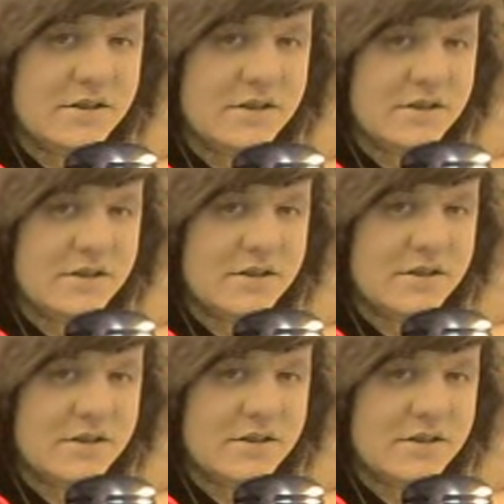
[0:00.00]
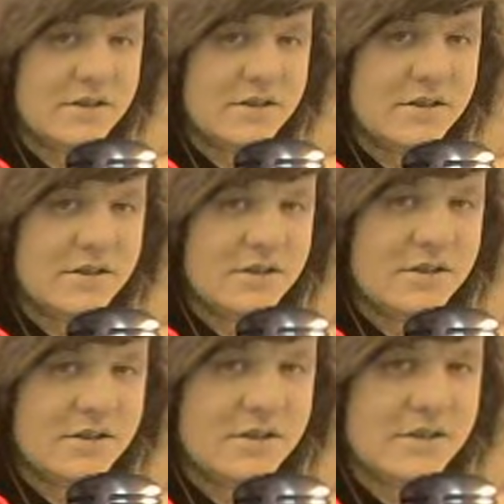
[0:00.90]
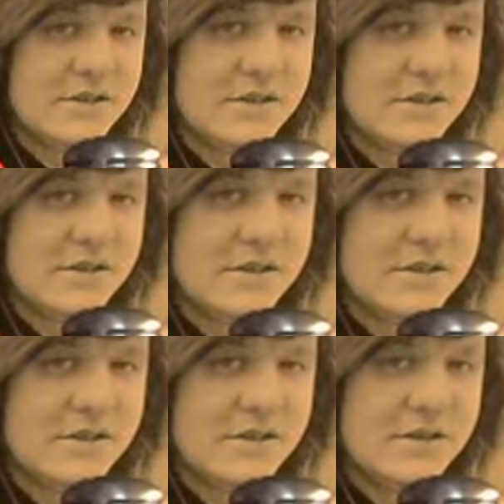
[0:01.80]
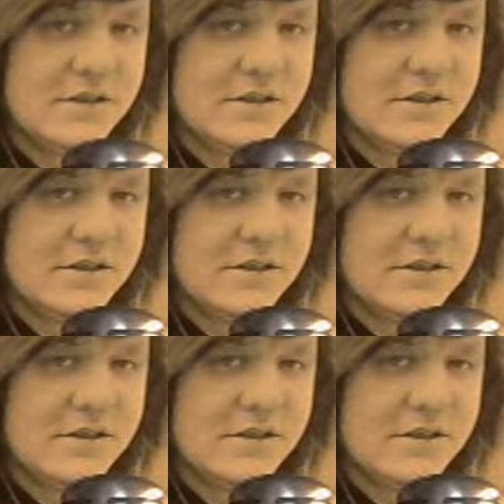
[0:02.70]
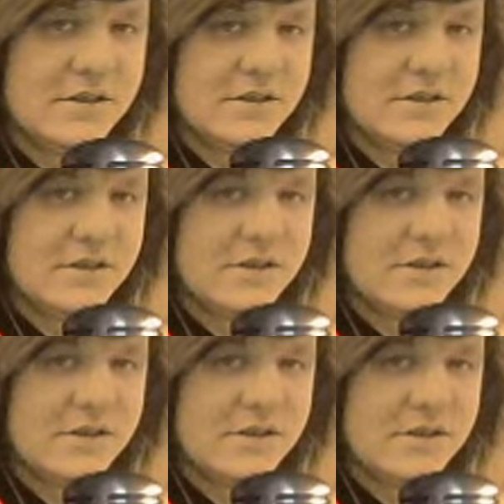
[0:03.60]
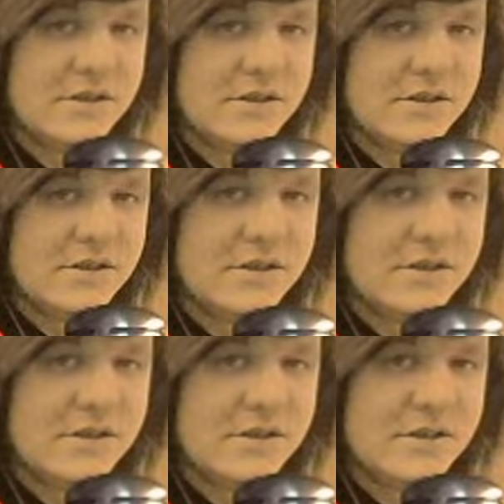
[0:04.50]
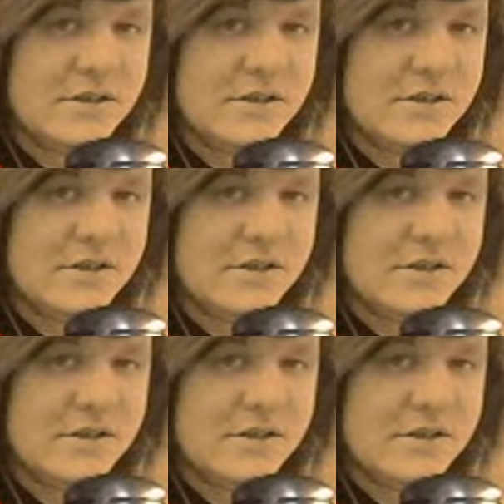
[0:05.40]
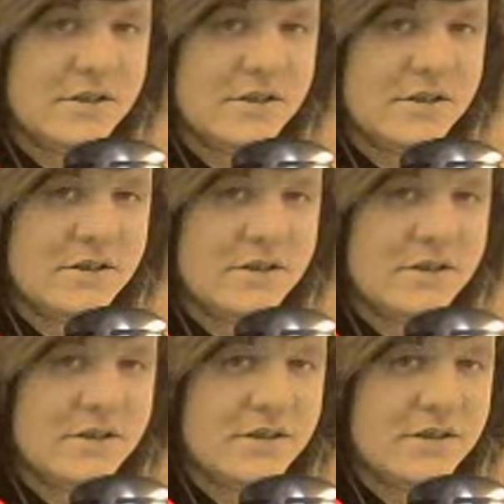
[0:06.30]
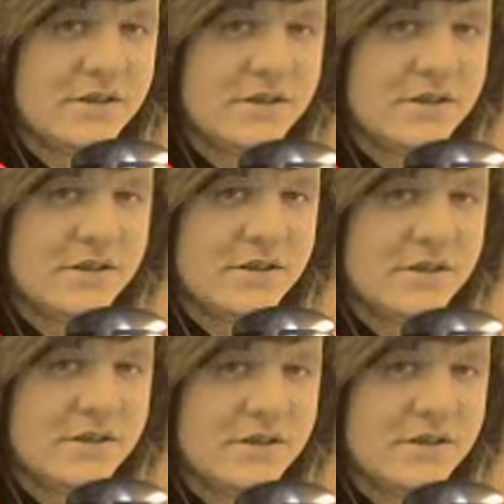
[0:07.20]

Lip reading: The person shown says nothing.